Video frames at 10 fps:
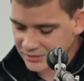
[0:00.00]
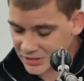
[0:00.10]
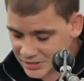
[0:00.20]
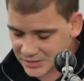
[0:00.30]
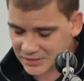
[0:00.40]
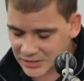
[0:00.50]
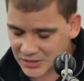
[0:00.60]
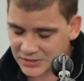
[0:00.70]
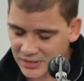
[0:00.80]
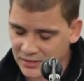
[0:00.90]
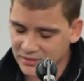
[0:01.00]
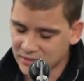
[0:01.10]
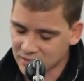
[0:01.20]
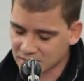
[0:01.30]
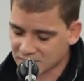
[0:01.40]
Jesus teaches the, the,
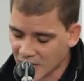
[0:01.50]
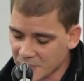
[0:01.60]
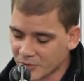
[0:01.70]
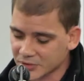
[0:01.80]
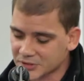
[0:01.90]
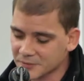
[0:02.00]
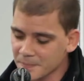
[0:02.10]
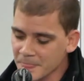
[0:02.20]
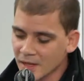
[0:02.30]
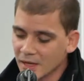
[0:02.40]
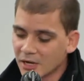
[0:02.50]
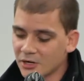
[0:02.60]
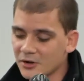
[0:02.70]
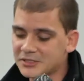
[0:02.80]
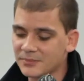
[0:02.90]
the disciples. You
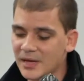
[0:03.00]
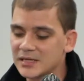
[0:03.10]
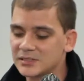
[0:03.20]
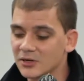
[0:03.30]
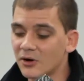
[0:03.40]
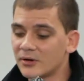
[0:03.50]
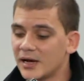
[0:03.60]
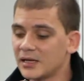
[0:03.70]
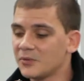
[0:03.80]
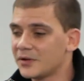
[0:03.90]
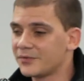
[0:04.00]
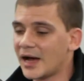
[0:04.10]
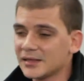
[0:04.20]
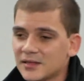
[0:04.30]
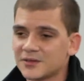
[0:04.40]
know, it's amazing already. We've
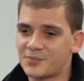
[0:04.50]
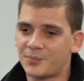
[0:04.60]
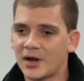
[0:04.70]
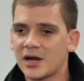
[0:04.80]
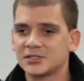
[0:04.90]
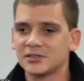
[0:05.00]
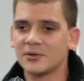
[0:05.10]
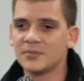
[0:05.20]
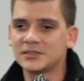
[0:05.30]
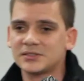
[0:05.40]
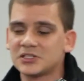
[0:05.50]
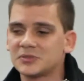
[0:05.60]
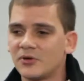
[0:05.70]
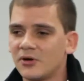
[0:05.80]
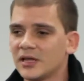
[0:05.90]
had these prayers in our midst this
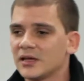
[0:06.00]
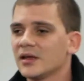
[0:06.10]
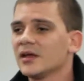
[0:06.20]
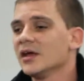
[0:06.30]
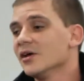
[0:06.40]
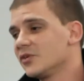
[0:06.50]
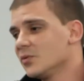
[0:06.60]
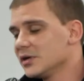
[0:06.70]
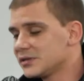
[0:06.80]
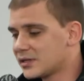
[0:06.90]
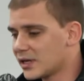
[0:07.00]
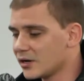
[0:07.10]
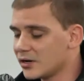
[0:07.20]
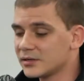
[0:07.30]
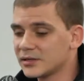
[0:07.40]
morning you went
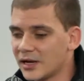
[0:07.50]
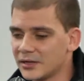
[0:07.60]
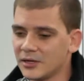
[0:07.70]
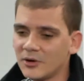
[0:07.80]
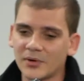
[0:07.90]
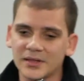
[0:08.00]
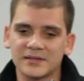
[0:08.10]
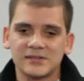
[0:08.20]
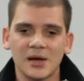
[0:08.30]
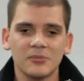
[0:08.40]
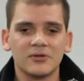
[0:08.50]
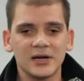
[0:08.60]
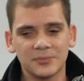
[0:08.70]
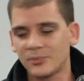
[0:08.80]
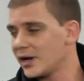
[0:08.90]
here, uh, you know, Brother Sam
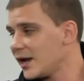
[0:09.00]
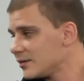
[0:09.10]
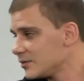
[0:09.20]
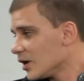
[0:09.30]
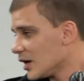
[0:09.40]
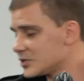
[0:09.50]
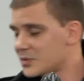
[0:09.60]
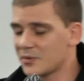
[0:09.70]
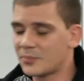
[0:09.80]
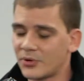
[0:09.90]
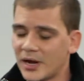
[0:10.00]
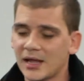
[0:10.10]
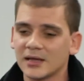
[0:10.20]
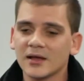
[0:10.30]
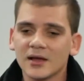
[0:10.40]
already prayed uh, as we were
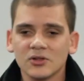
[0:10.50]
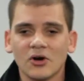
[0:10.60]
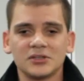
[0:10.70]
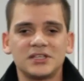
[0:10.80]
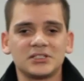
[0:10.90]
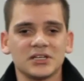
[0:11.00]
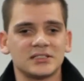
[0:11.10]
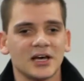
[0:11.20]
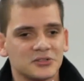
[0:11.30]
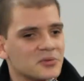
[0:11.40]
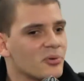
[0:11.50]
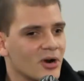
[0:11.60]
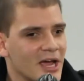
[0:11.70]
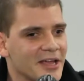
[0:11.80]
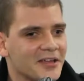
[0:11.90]
praying, Lord, teach us how to
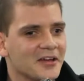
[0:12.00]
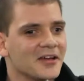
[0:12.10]
pray.